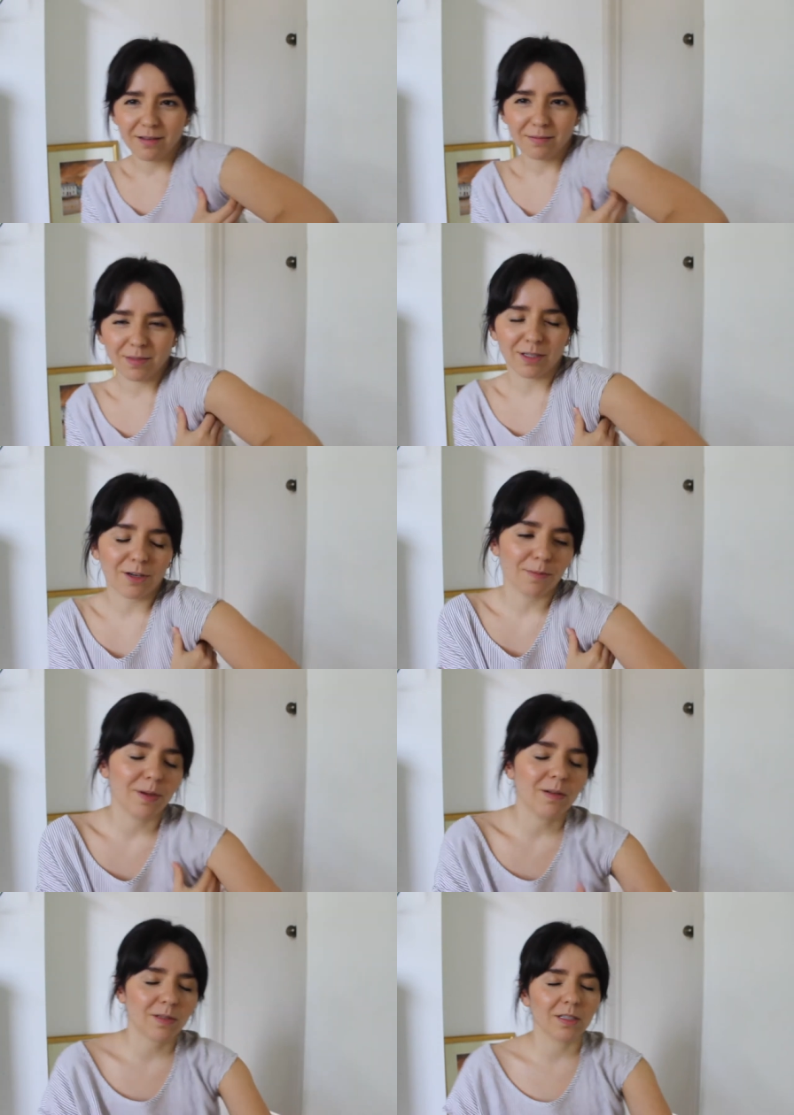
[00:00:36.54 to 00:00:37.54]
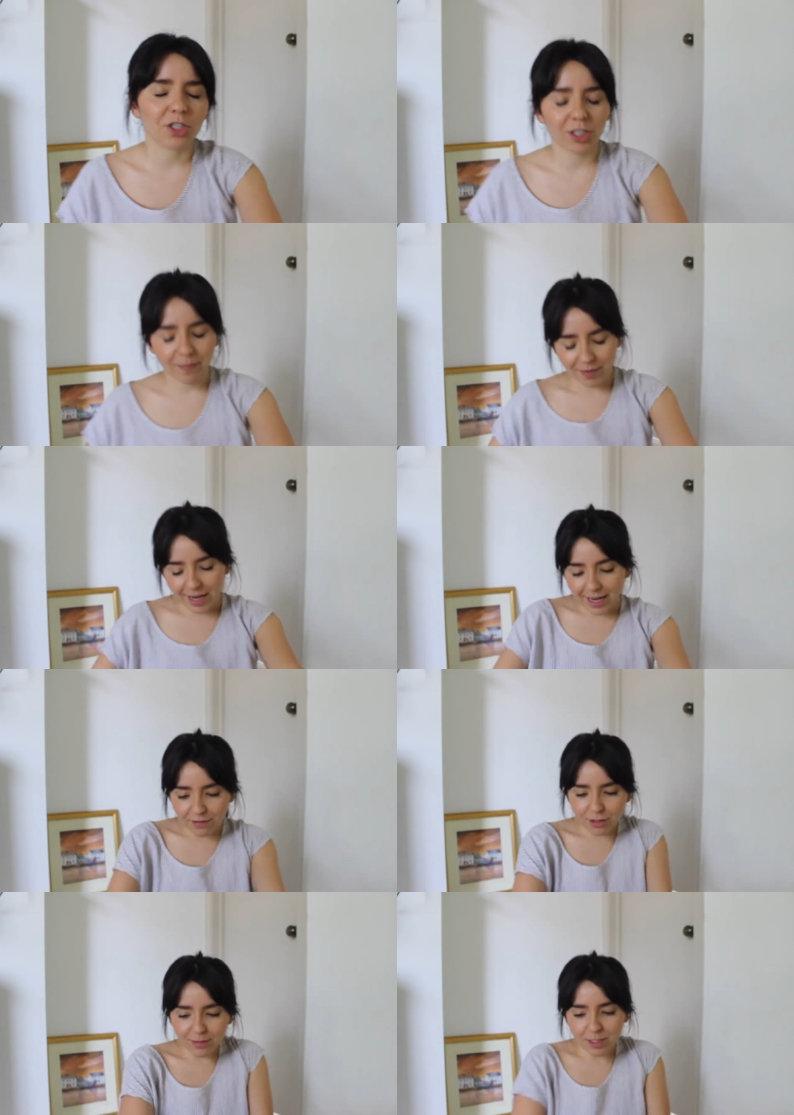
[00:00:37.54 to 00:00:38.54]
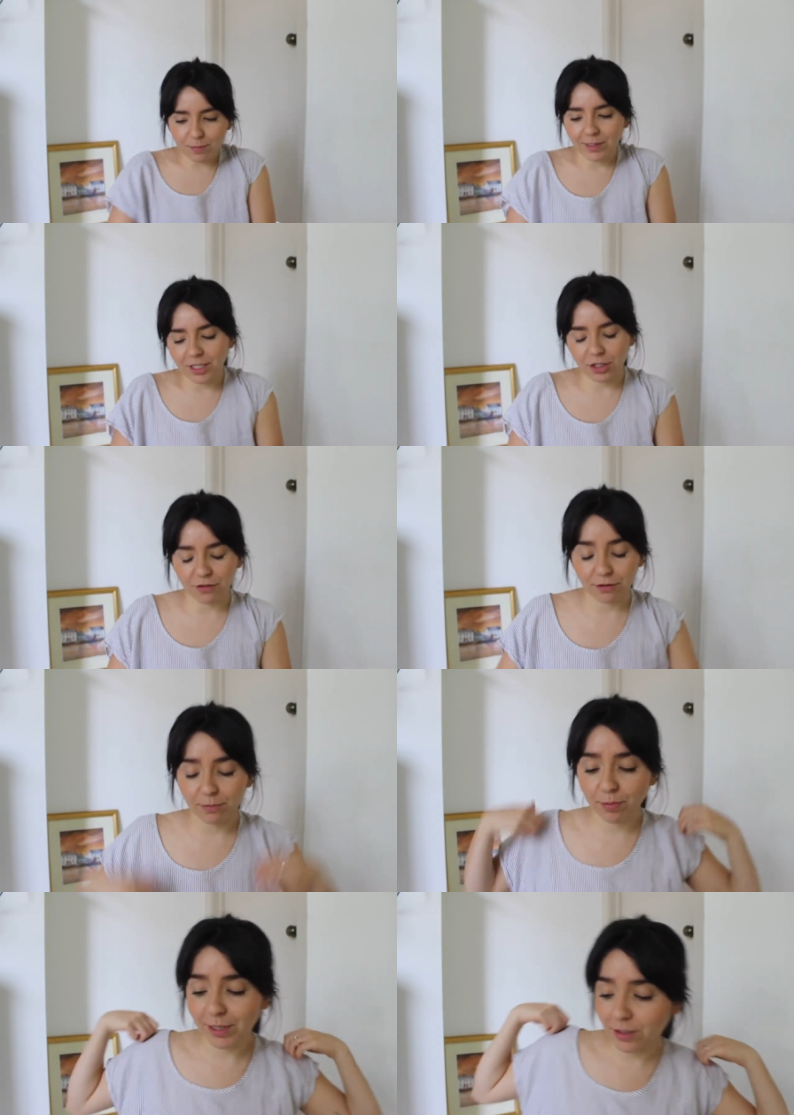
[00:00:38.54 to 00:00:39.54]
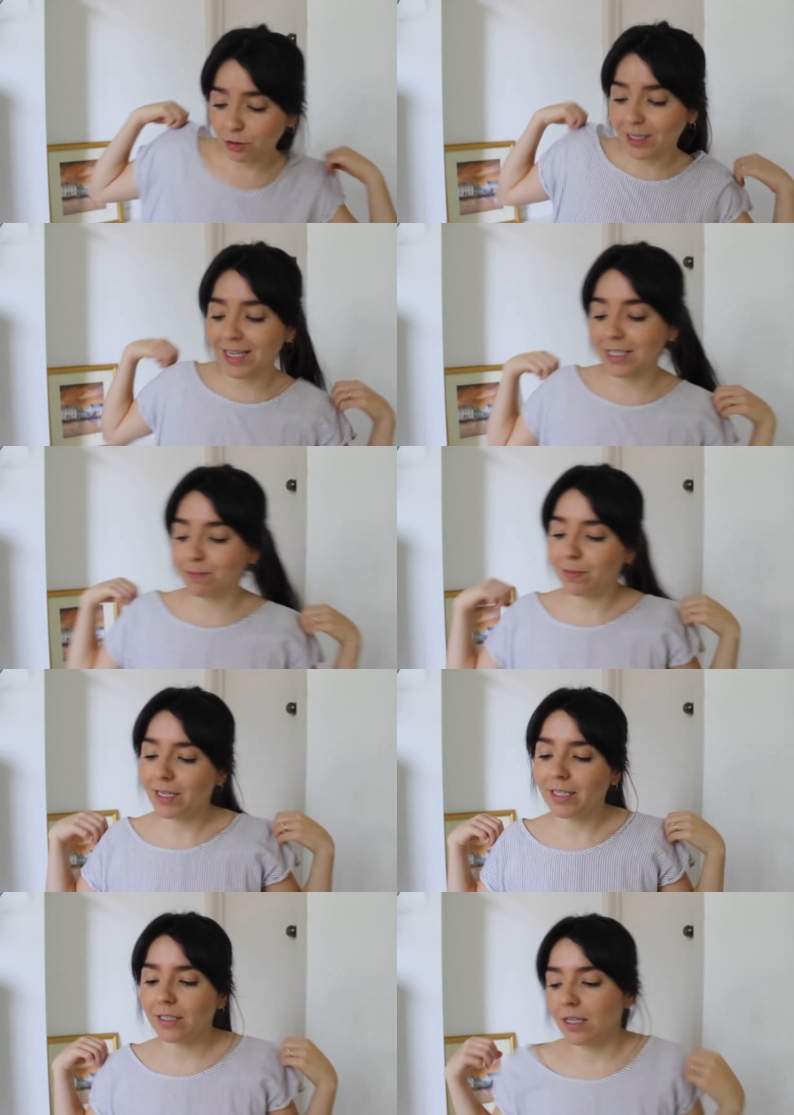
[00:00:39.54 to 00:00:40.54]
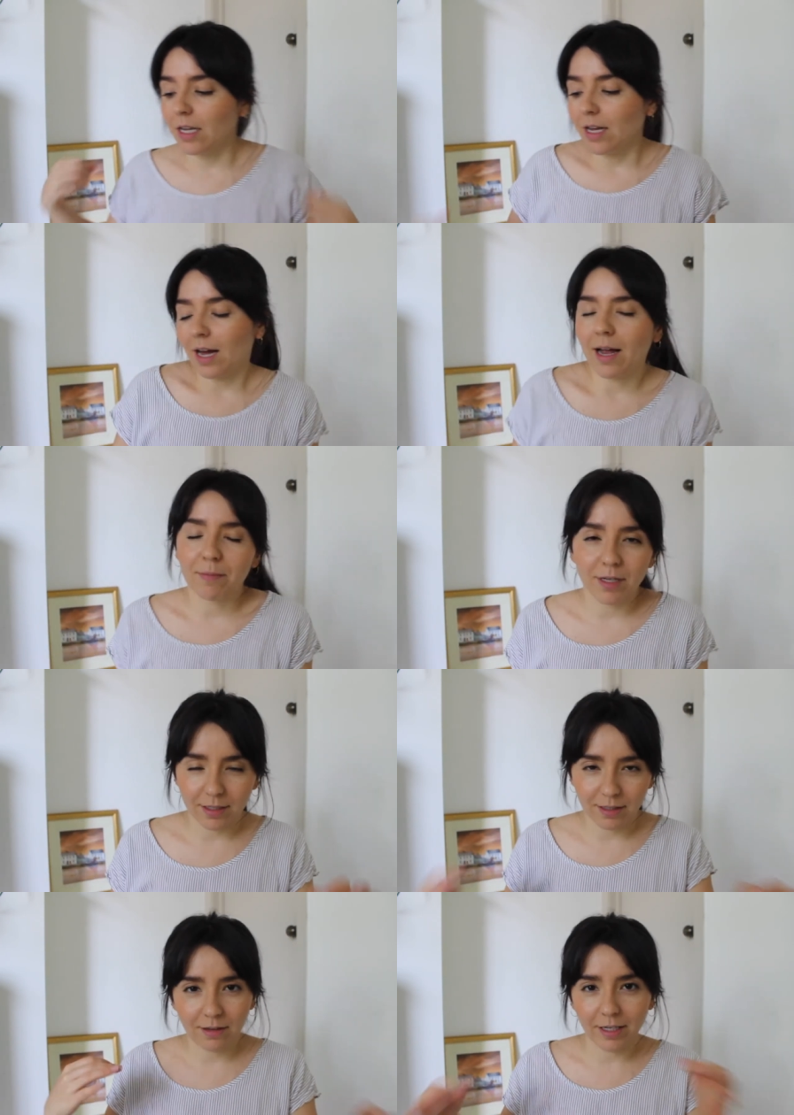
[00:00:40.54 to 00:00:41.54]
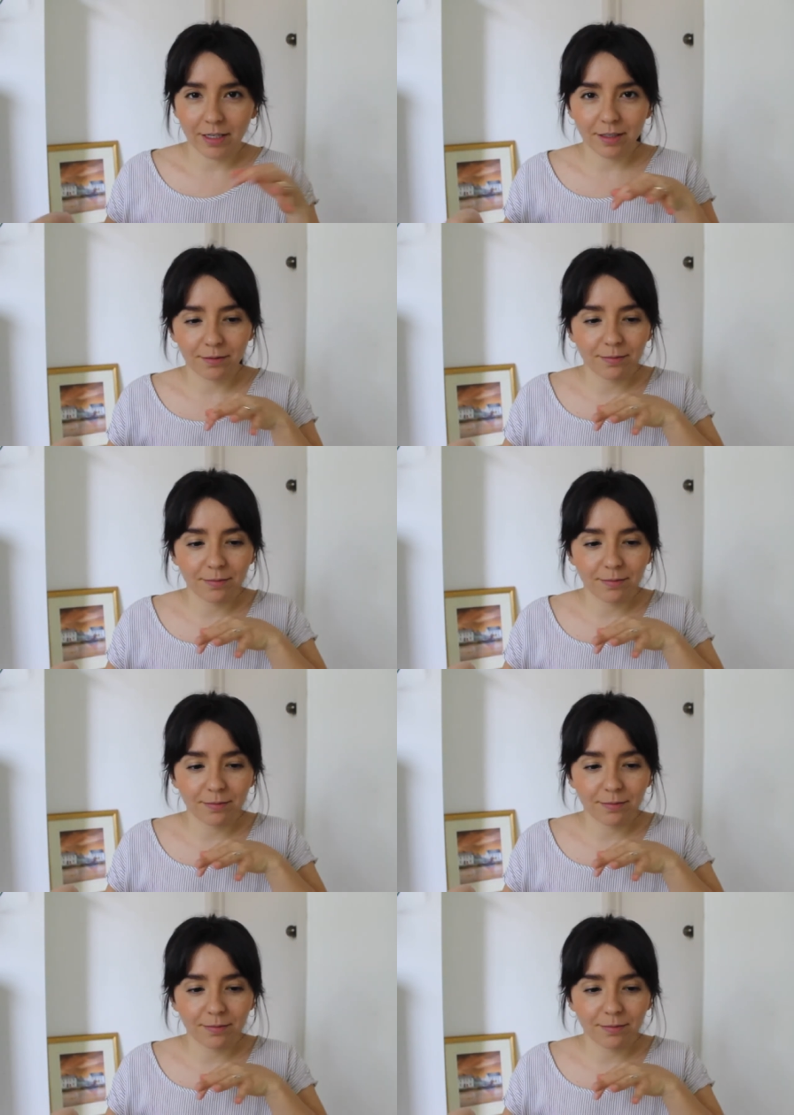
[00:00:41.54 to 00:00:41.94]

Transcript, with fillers: My armpit's itching. I have some inspiration from Pinterest, but I'm gonna like